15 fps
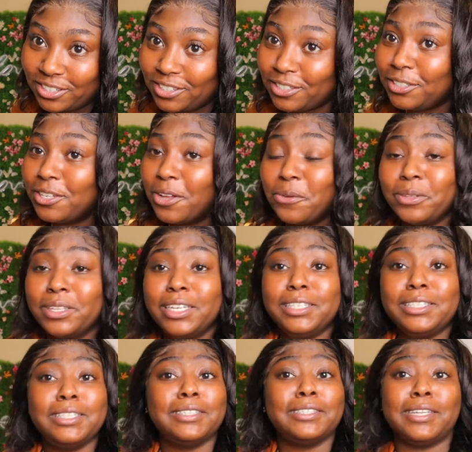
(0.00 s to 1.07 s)
So
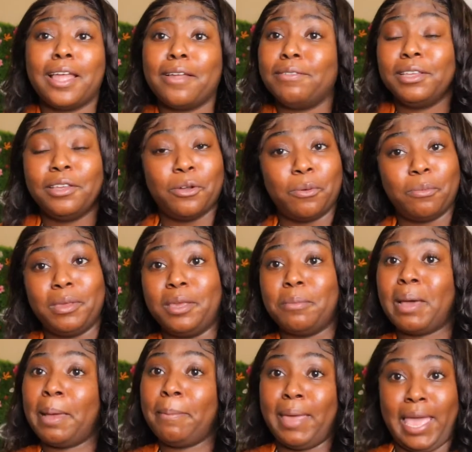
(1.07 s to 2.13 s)
this is definitely gonna be in
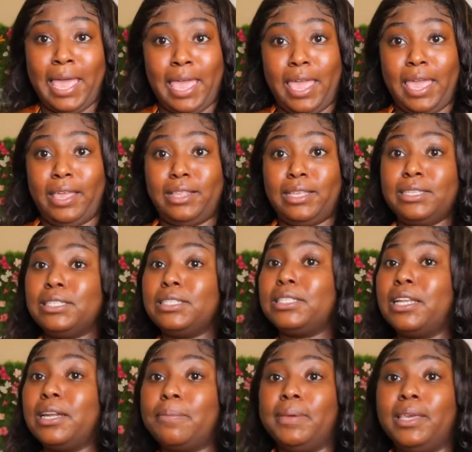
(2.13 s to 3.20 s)
my bag. This is
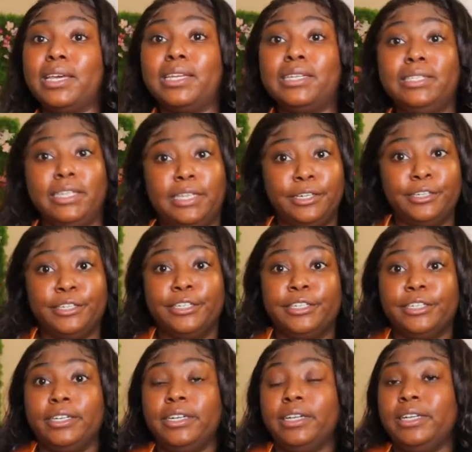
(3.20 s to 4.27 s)
gonna be a
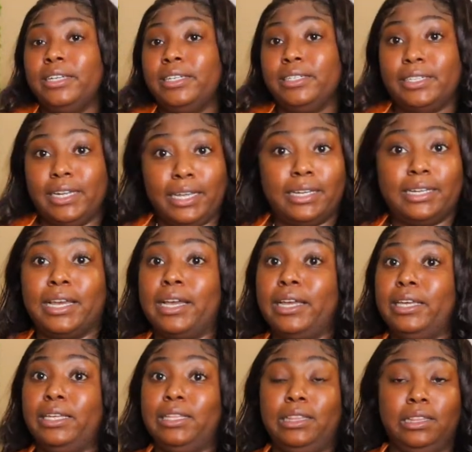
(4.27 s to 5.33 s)
dinner, date
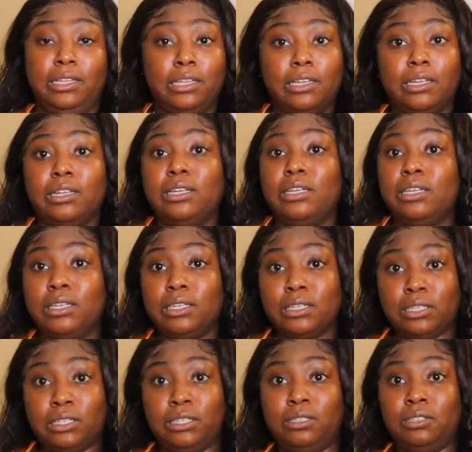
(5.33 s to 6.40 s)
night look.
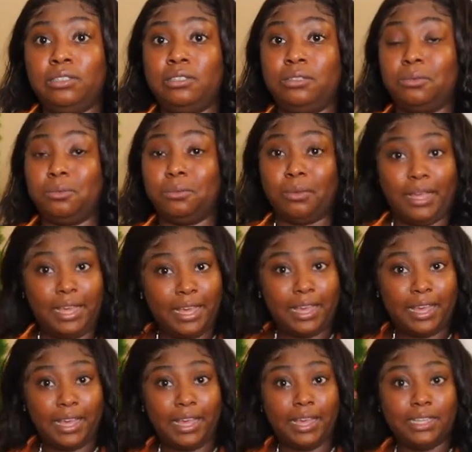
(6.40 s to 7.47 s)

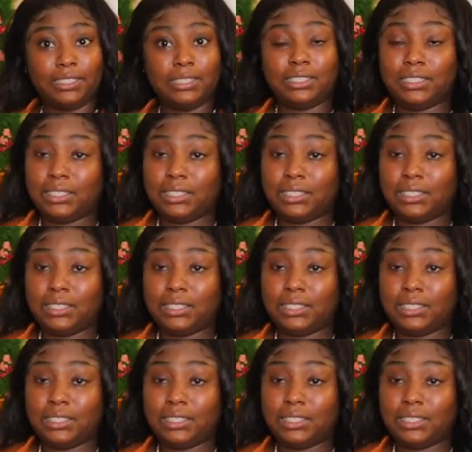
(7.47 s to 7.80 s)
What?